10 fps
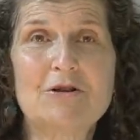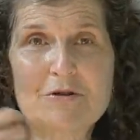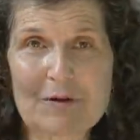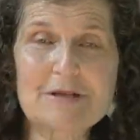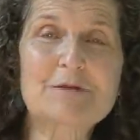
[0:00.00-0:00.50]

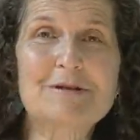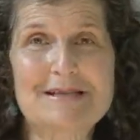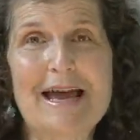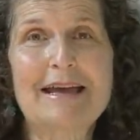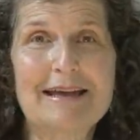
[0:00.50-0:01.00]
Tris was
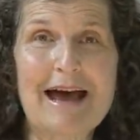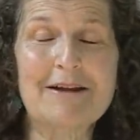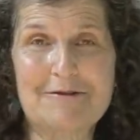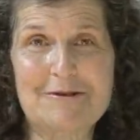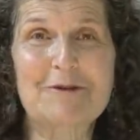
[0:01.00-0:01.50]
taken
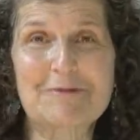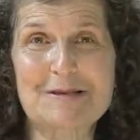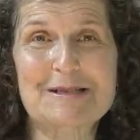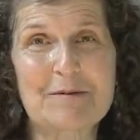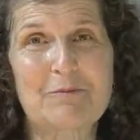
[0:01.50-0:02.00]
out of
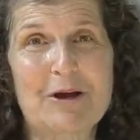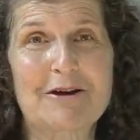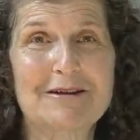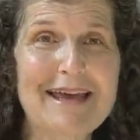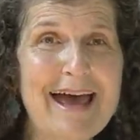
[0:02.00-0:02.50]
children's
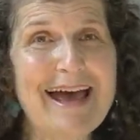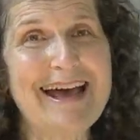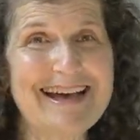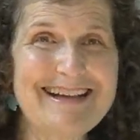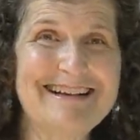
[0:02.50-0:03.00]
sleepwear.
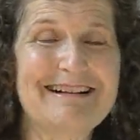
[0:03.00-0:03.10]
Yay!